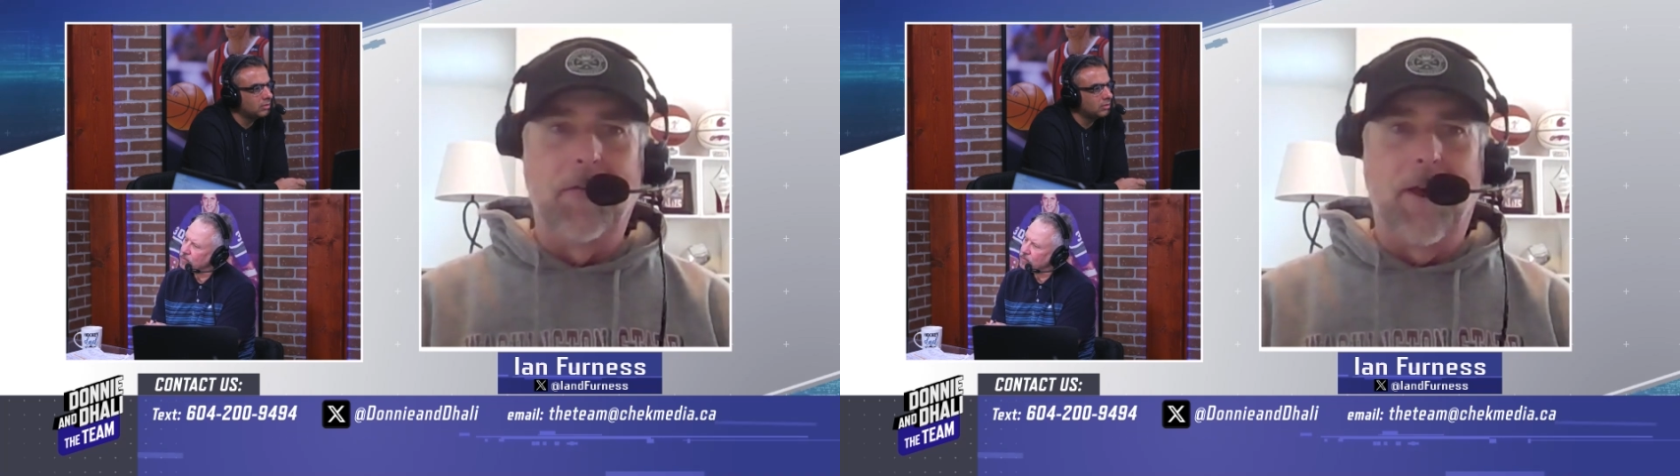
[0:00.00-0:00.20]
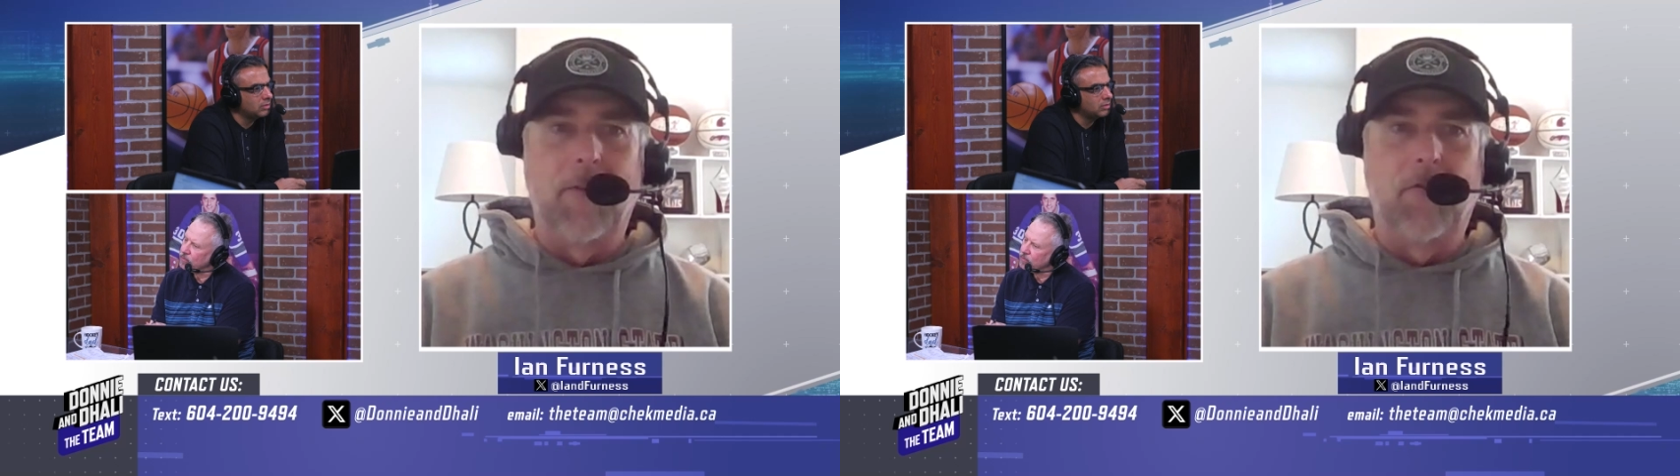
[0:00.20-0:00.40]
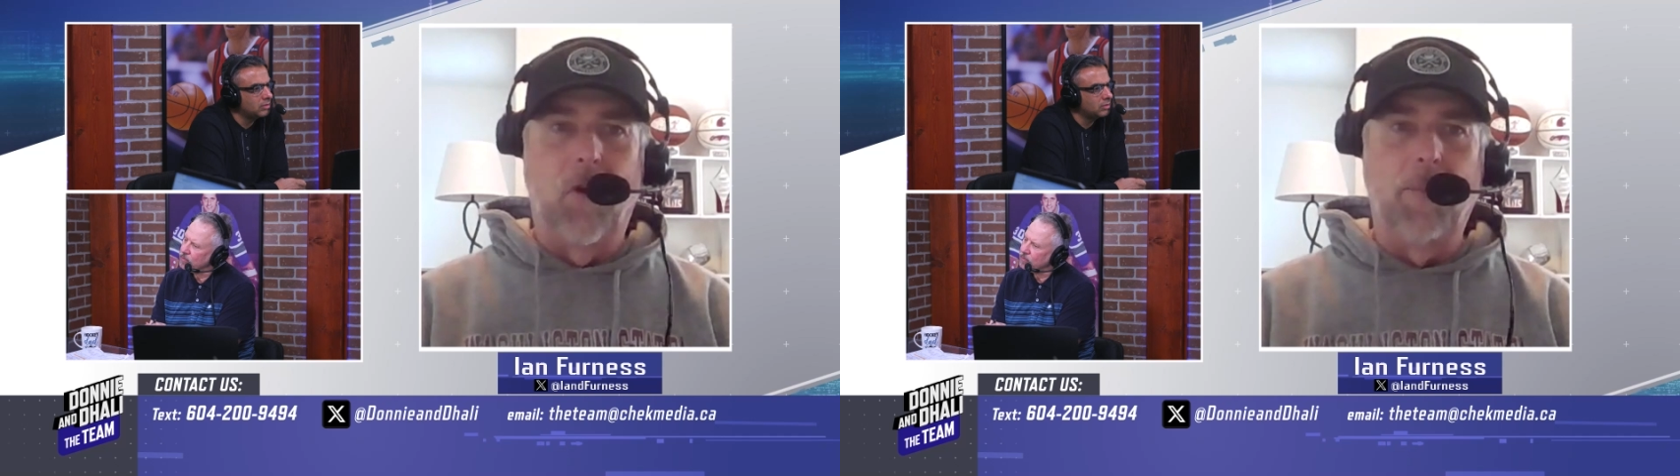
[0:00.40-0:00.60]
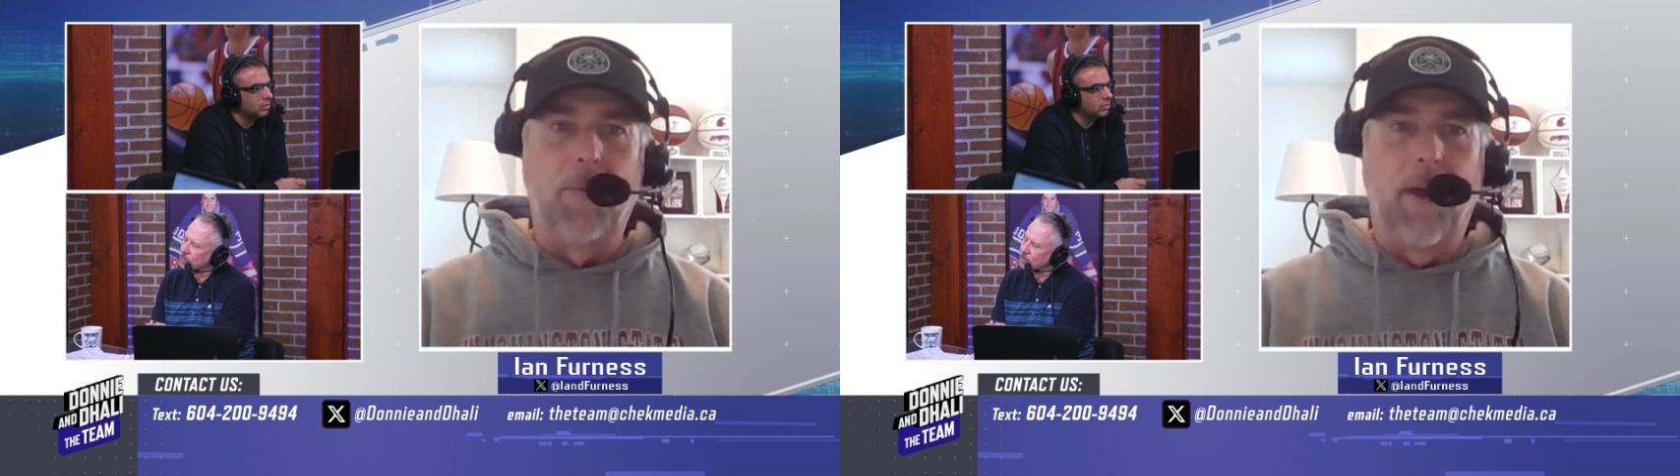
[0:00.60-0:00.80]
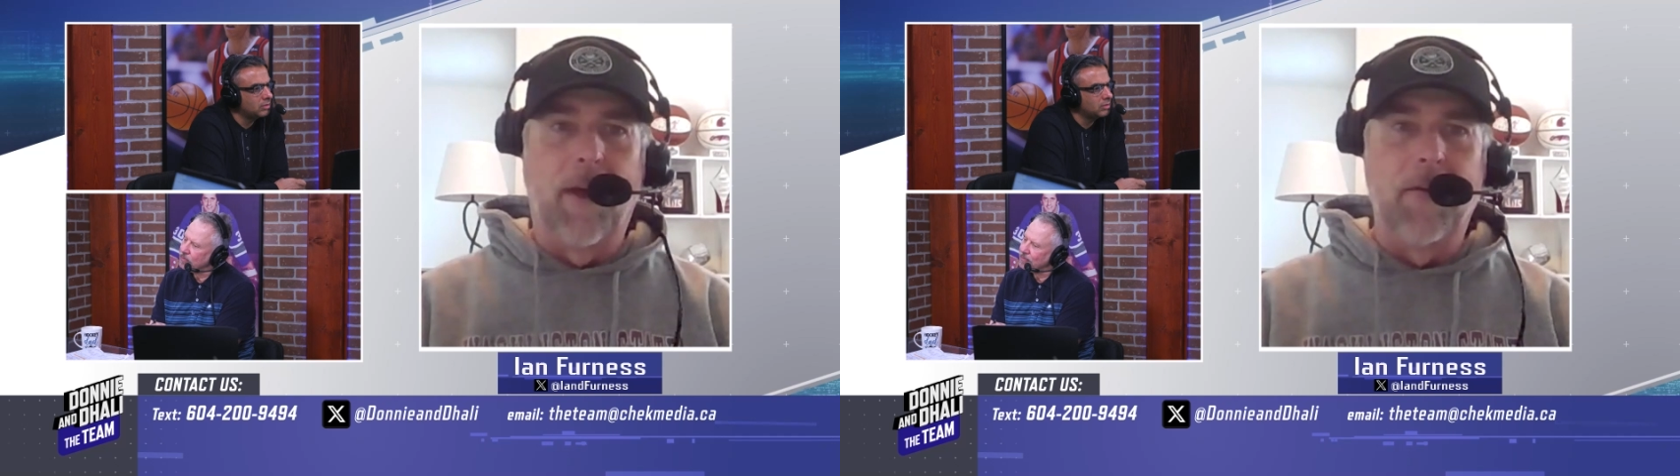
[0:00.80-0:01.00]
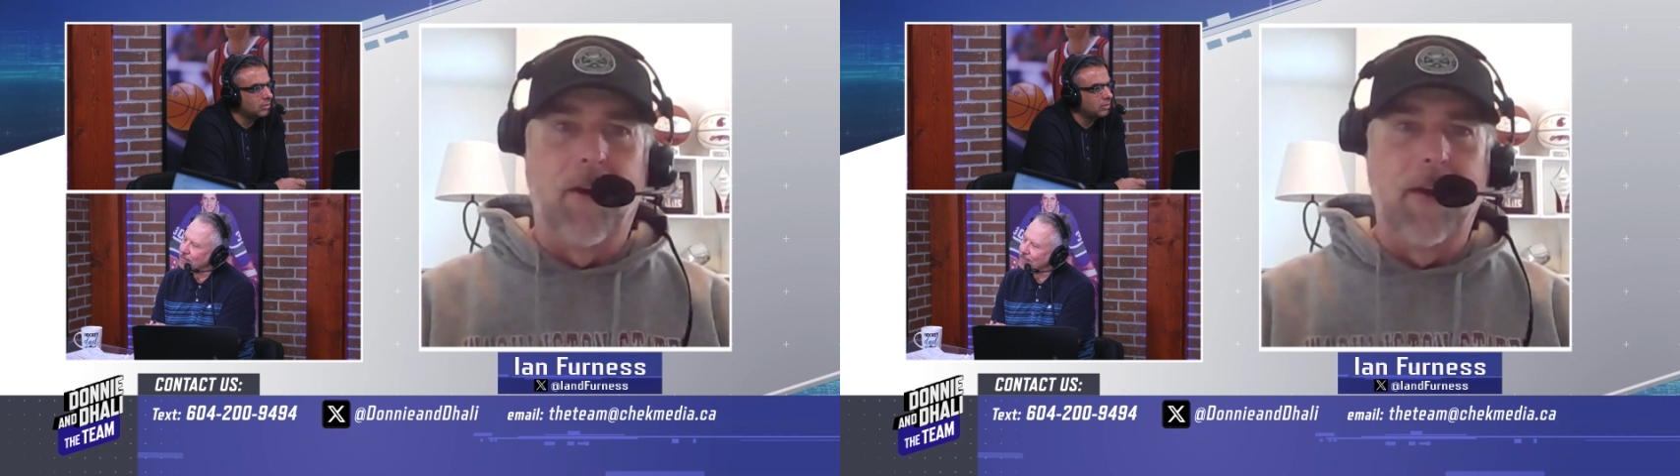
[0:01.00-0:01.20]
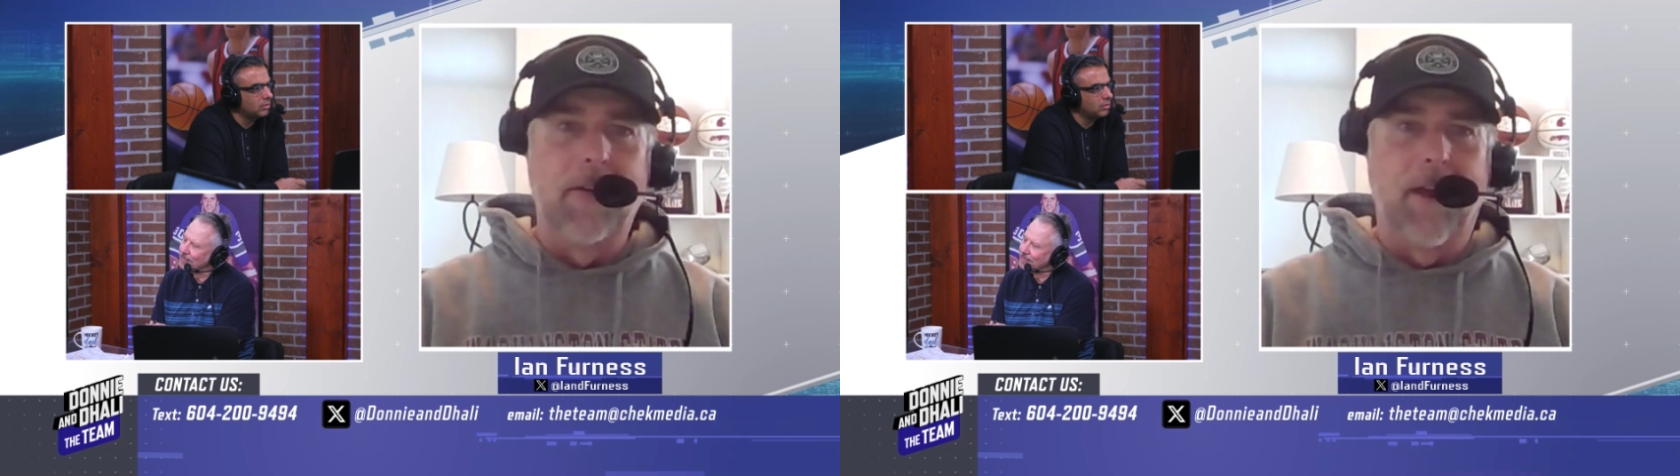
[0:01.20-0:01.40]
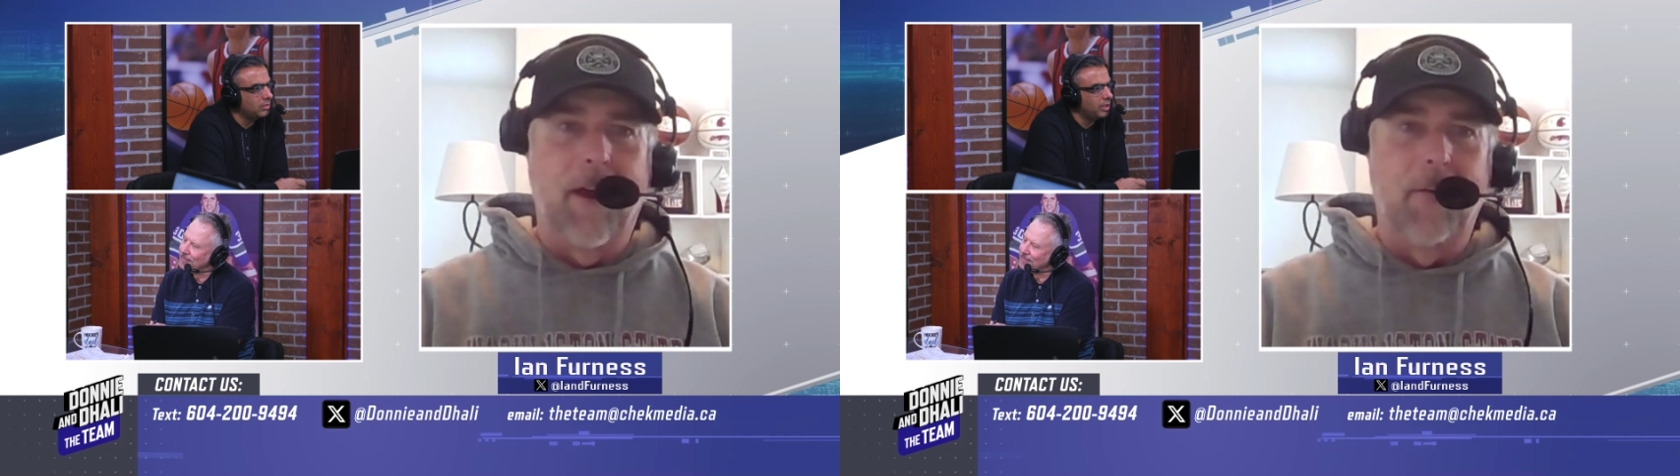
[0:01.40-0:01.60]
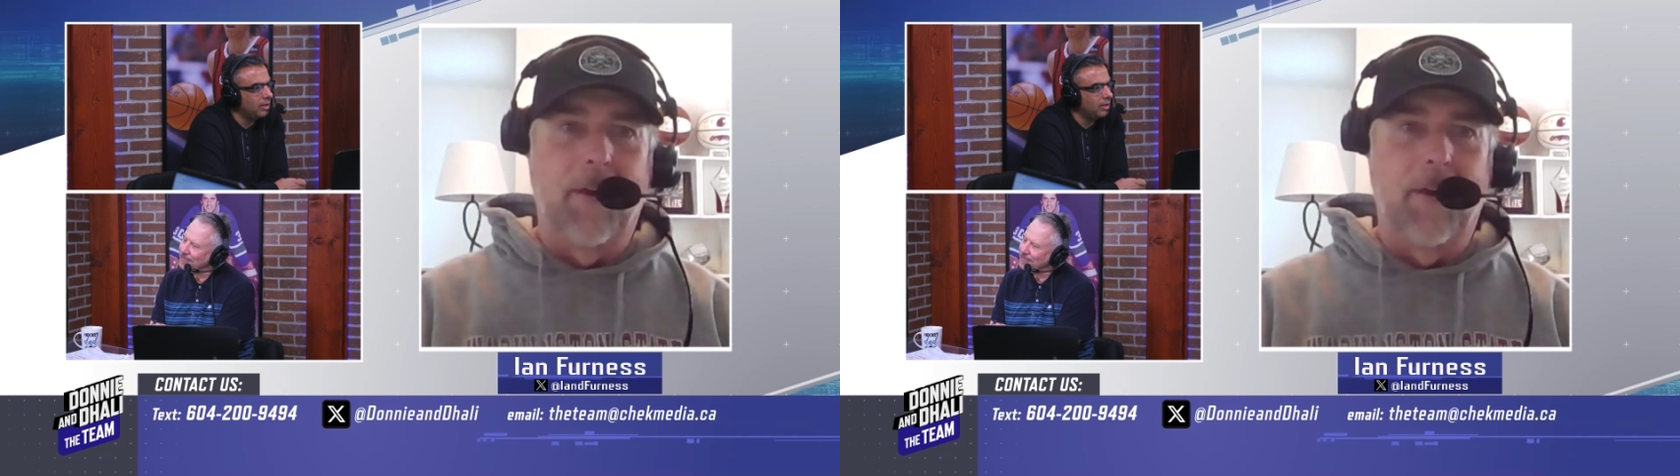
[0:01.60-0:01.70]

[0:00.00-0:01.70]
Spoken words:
You have a show planned. You're heading down. Yeah.